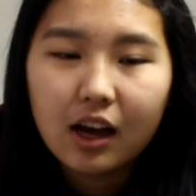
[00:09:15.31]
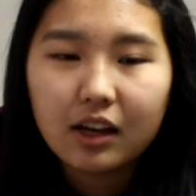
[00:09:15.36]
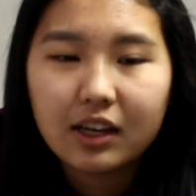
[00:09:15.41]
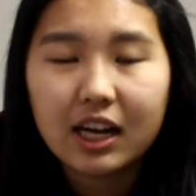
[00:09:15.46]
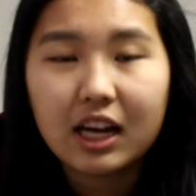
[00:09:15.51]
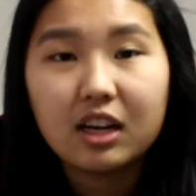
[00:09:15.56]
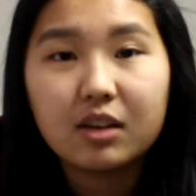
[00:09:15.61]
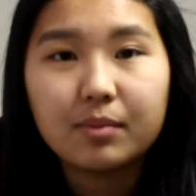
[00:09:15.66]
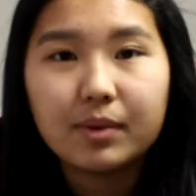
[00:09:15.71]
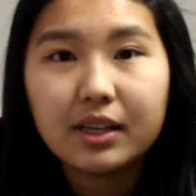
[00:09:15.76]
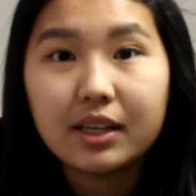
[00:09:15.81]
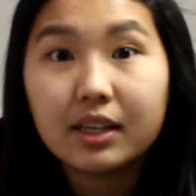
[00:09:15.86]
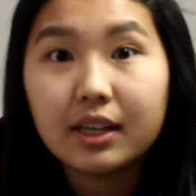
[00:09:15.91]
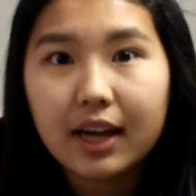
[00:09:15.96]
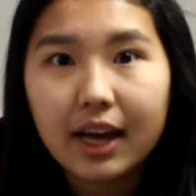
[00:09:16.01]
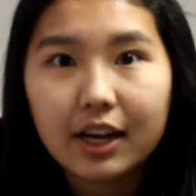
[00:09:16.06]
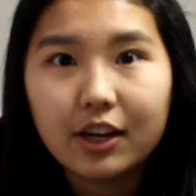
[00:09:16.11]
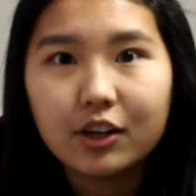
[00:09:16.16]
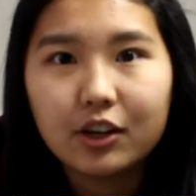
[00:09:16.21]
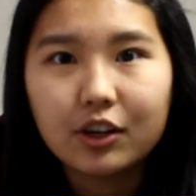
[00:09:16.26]
on how to be an
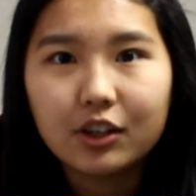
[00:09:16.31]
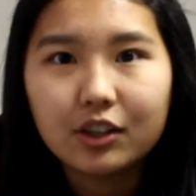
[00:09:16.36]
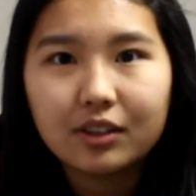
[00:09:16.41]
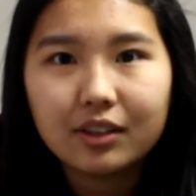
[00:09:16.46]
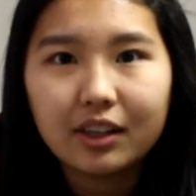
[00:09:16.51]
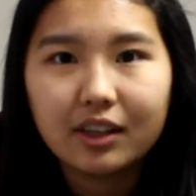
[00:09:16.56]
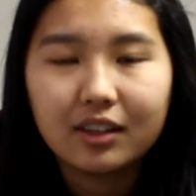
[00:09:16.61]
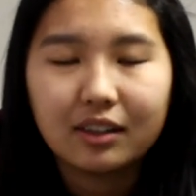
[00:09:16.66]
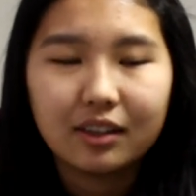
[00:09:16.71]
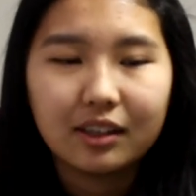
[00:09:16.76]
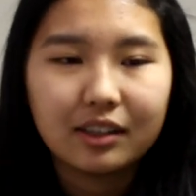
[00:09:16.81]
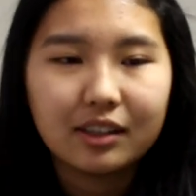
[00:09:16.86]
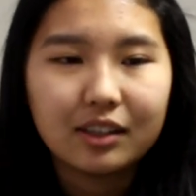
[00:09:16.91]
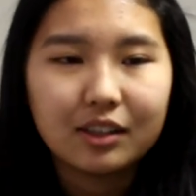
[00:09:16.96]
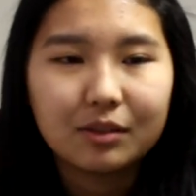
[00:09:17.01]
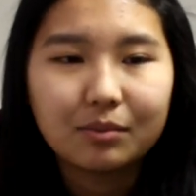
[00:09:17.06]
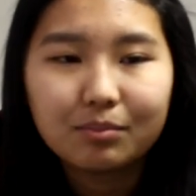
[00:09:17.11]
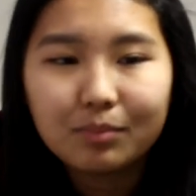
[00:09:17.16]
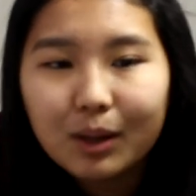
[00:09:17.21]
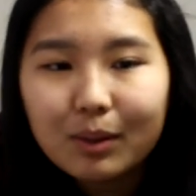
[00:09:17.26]
editor and, like, you
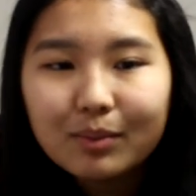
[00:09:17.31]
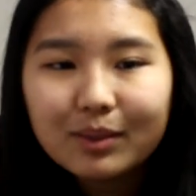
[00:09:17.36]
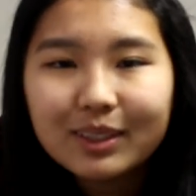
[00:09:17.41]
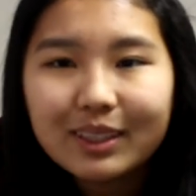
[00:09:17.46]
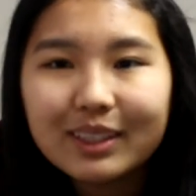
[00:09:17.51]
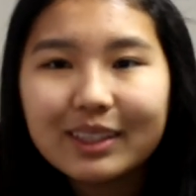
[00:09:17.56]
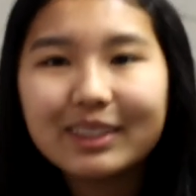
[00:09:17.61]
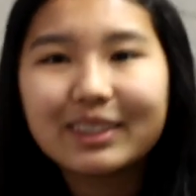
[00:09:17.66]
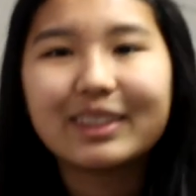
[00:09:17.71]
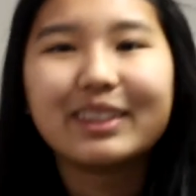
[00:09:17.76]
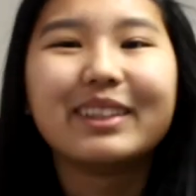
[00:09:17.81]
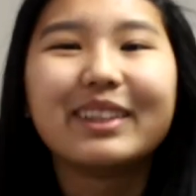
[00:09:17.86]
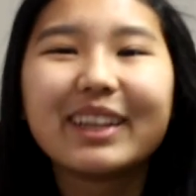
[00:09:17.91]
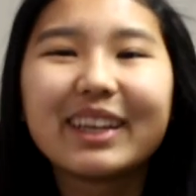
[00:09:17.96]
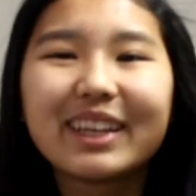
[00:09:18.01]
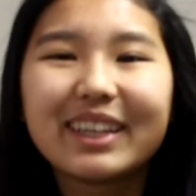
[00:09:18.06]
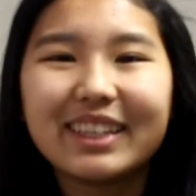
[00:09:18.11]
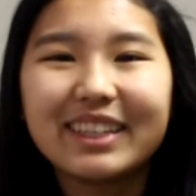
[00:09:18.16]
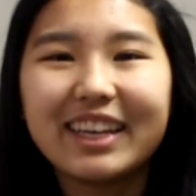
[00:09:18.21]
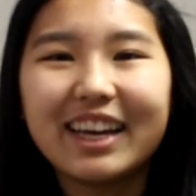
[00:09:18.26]
know, publicist, and
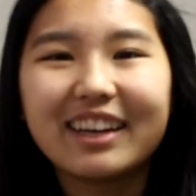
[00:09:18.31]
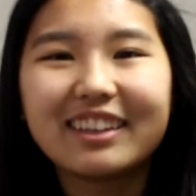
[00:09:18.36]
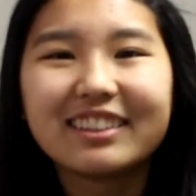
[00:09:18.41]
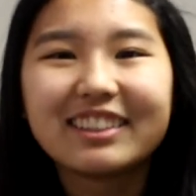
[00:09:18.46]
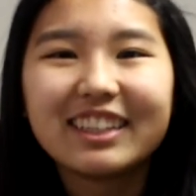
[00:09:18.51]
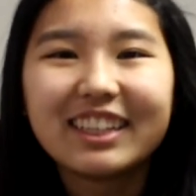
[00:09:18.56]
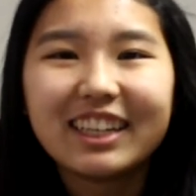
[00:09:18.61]
yeah.